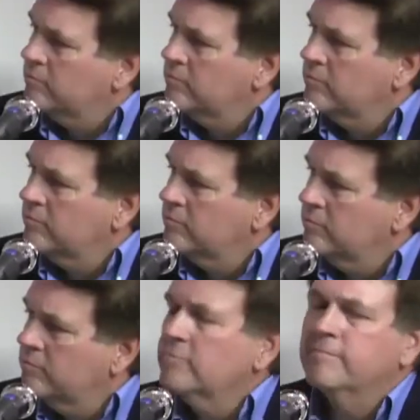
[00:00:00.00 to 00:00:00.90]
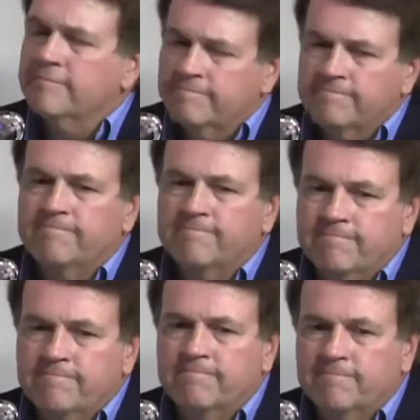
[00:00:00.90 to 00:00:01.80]

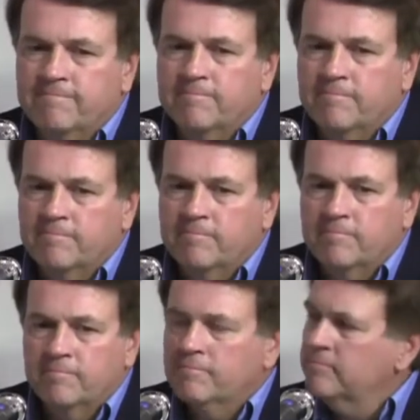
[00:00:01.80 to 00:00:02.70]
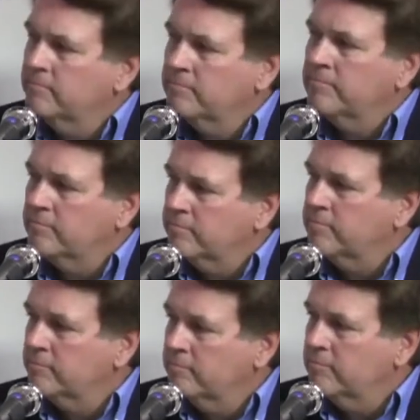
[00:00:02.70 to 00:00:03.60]

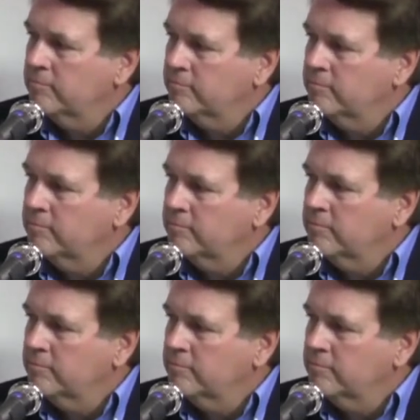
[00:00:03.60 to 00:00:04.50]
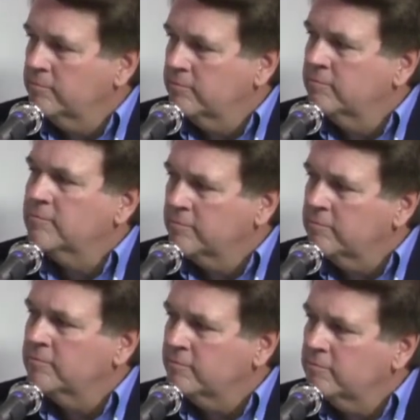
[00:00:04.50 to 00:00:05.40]

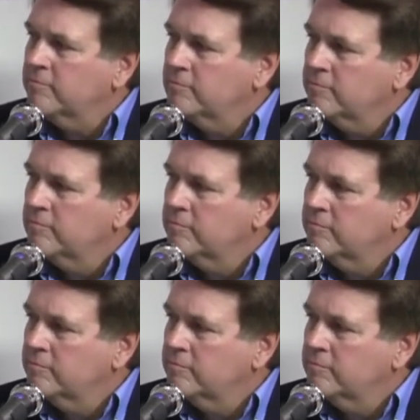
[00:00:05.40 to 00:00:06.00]
(silent)